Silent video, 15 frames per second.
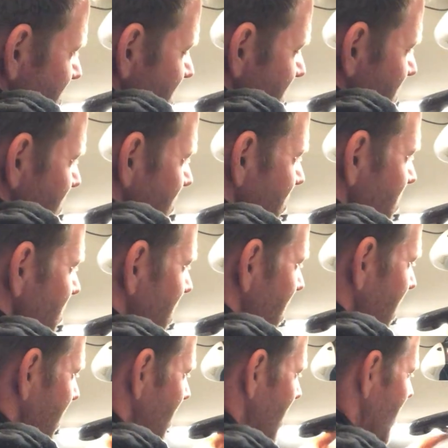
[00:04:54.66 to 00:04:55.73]
or 6 turns on
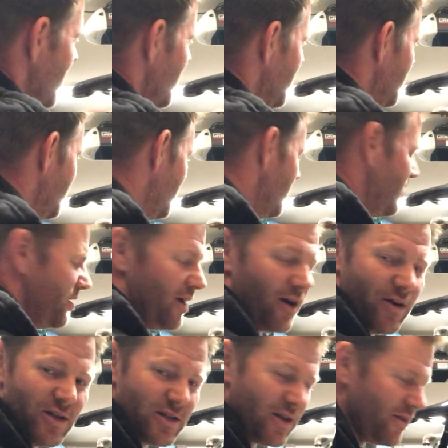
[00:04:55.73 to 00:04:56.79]
that guy. Now
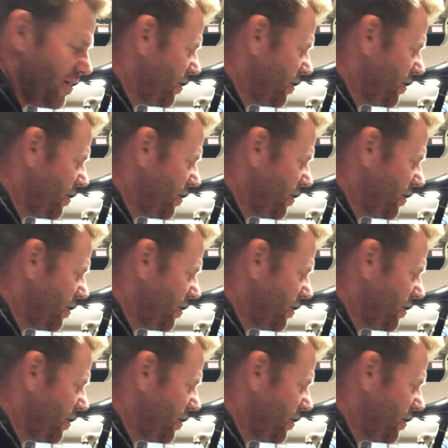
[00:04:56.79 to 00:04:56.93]
he's in